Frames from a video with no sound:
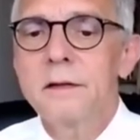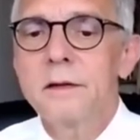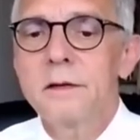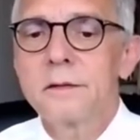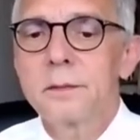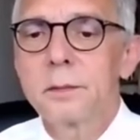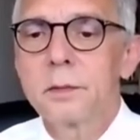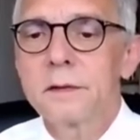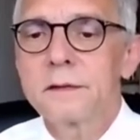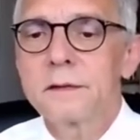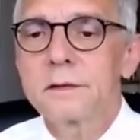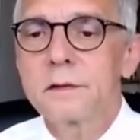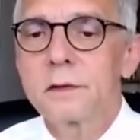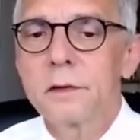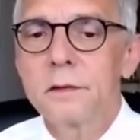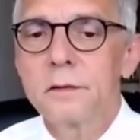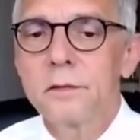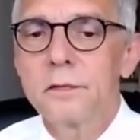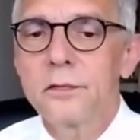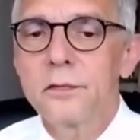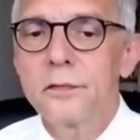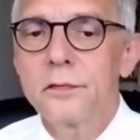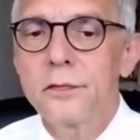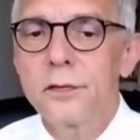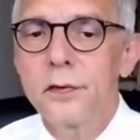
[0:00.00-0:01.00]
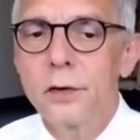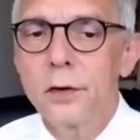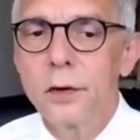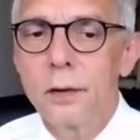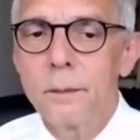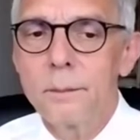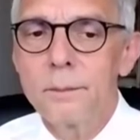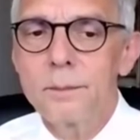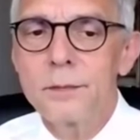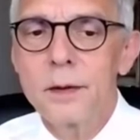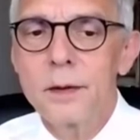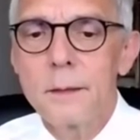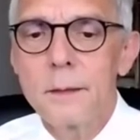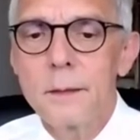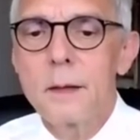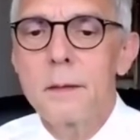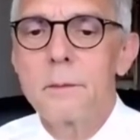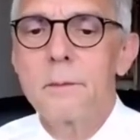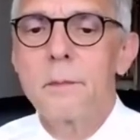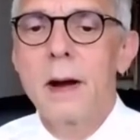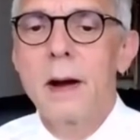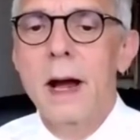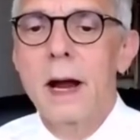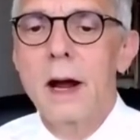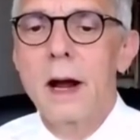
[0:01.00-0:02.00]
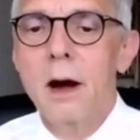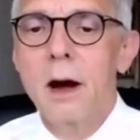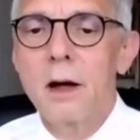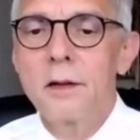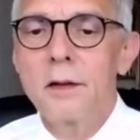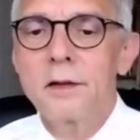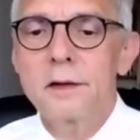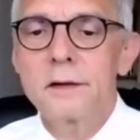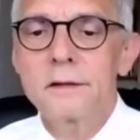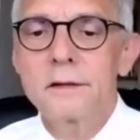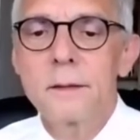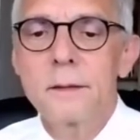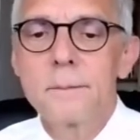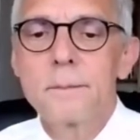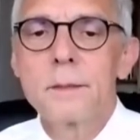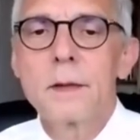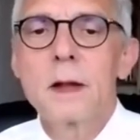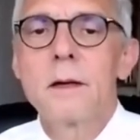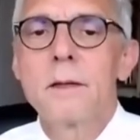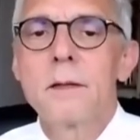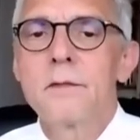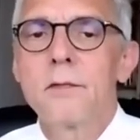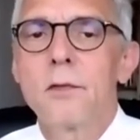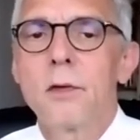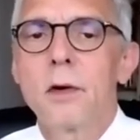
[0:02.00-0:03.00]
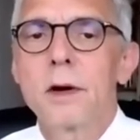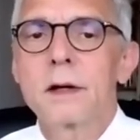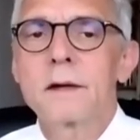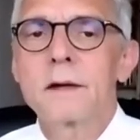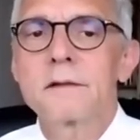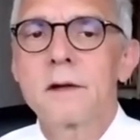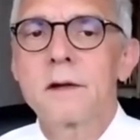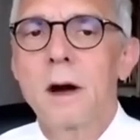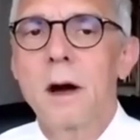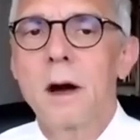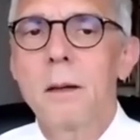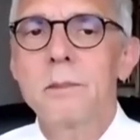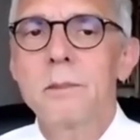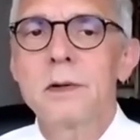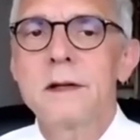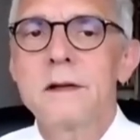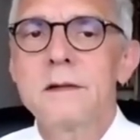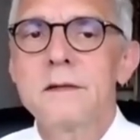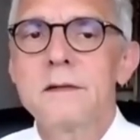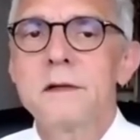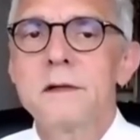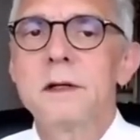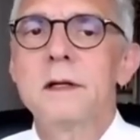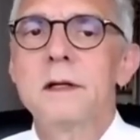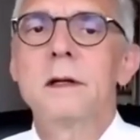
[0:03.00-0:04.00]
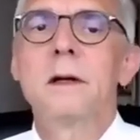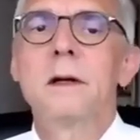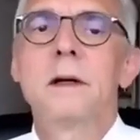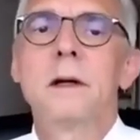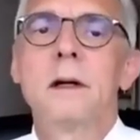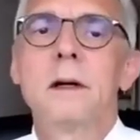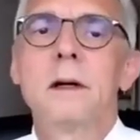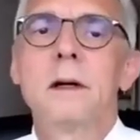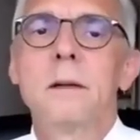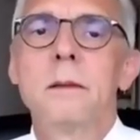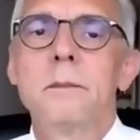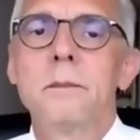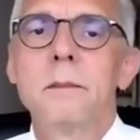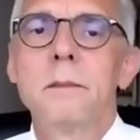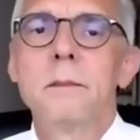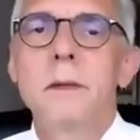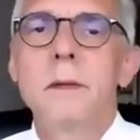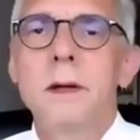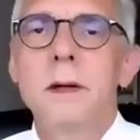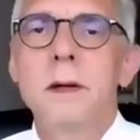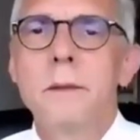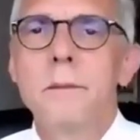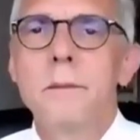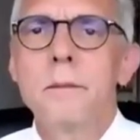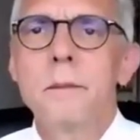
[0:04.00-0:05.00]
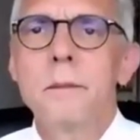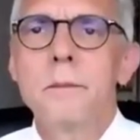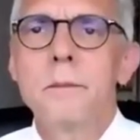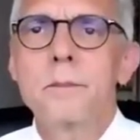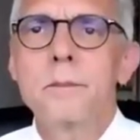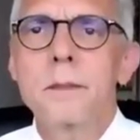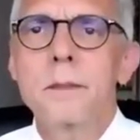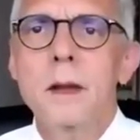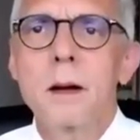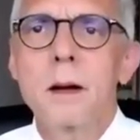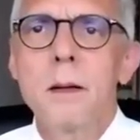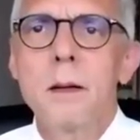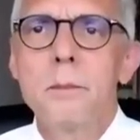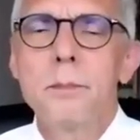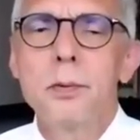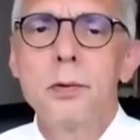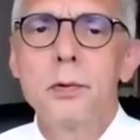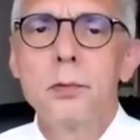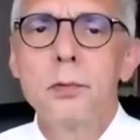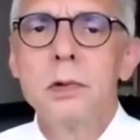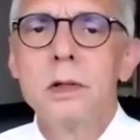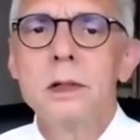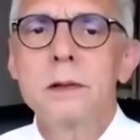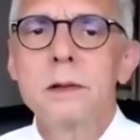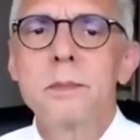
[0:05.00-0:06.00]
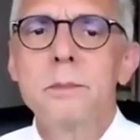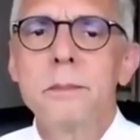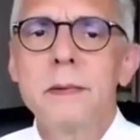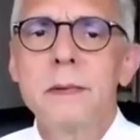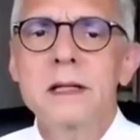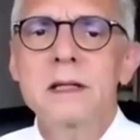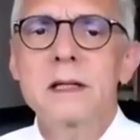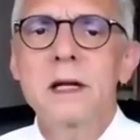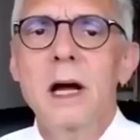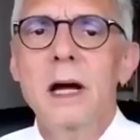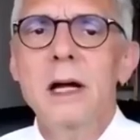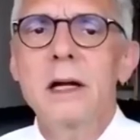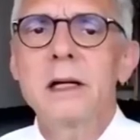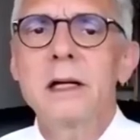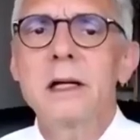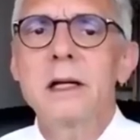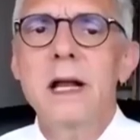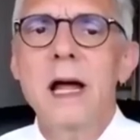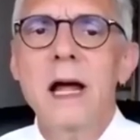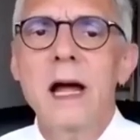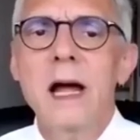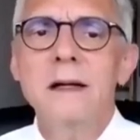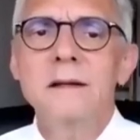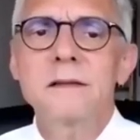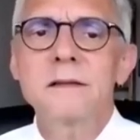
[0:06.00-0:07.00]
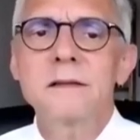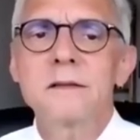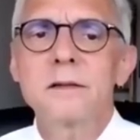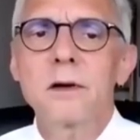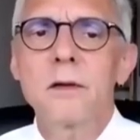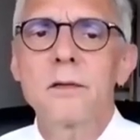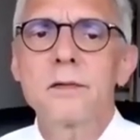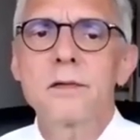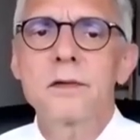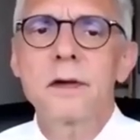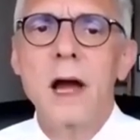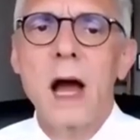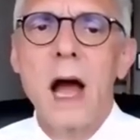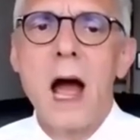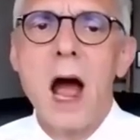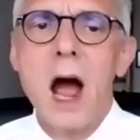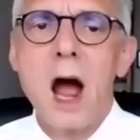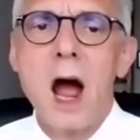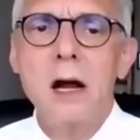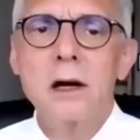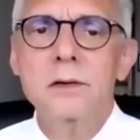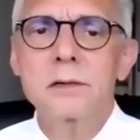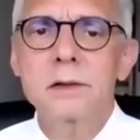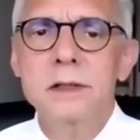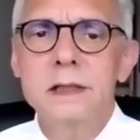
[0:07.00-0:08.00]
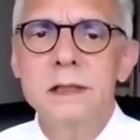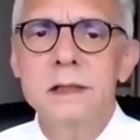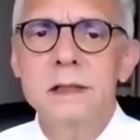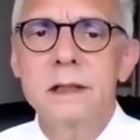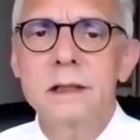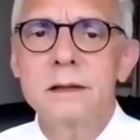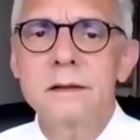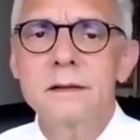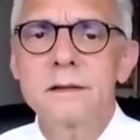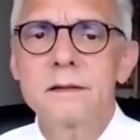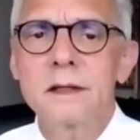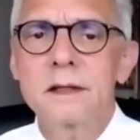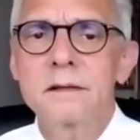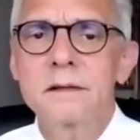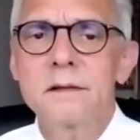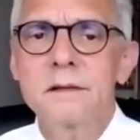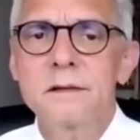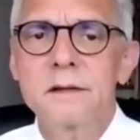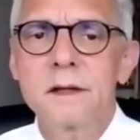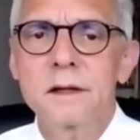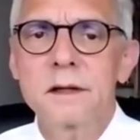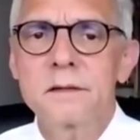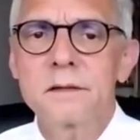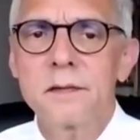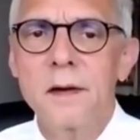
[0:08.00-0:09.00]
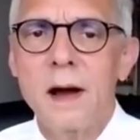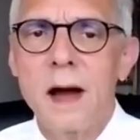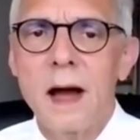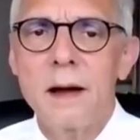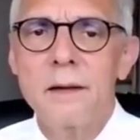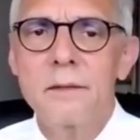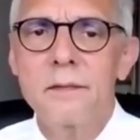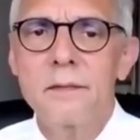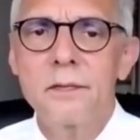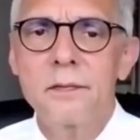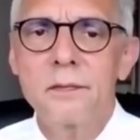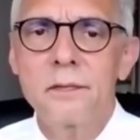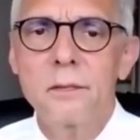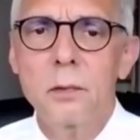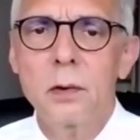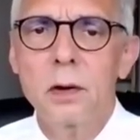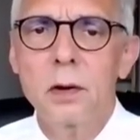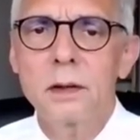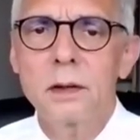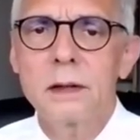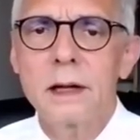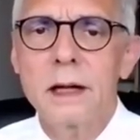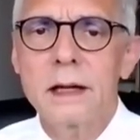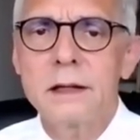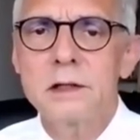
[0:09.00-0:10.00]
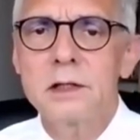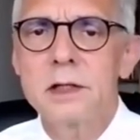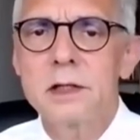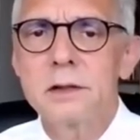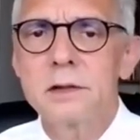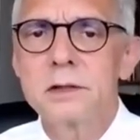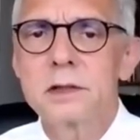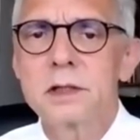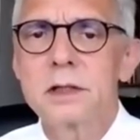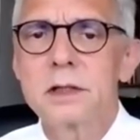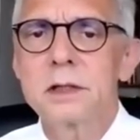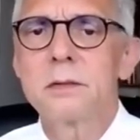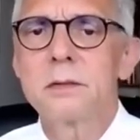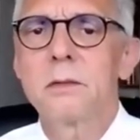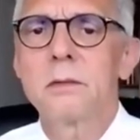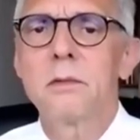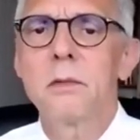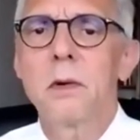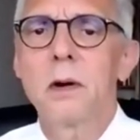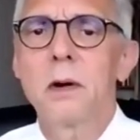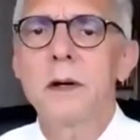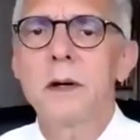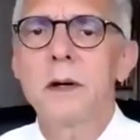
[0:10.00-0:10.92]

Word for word: And this was confirmed by others for example, in the um, um, uh, pooled meta-analysis of the ACRIN 6651 and GOG